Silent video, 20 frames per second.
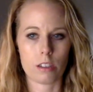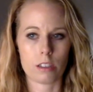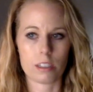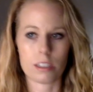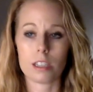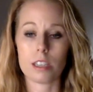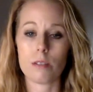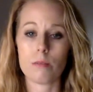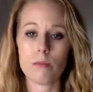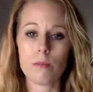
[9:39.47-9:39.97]

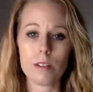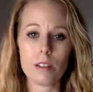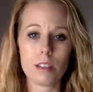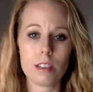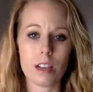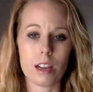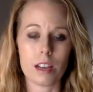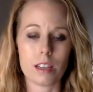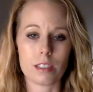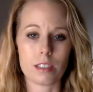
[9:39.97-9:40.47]
because he
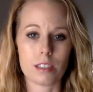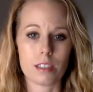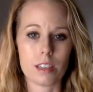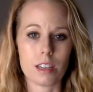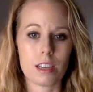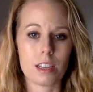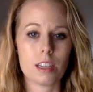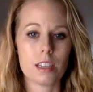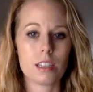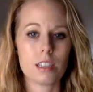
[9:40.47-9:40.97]
realizes
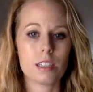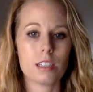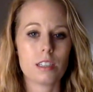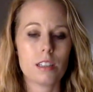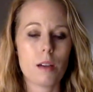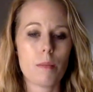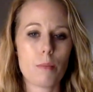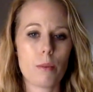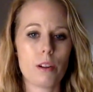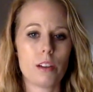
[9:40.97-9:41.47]
that he's
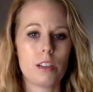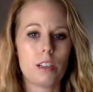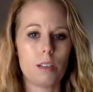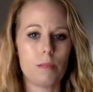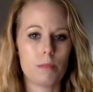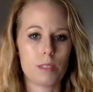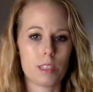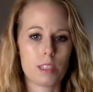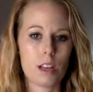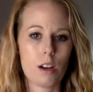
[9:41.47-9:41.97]
separated
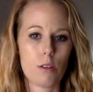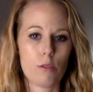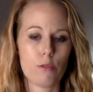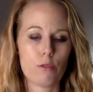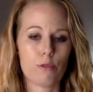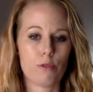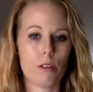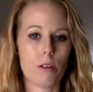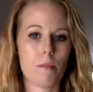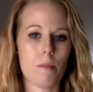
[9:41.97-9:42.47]
himself
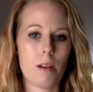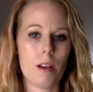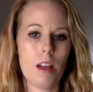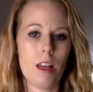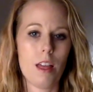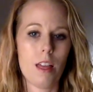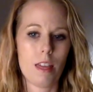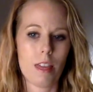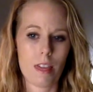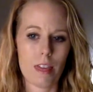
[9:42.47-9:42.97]
from
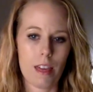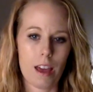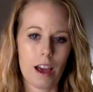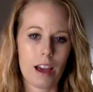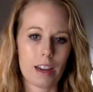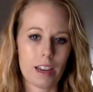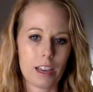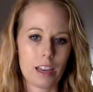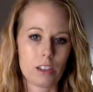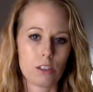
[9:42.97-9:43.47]

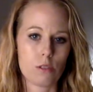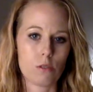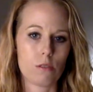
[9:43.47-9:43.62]
that age.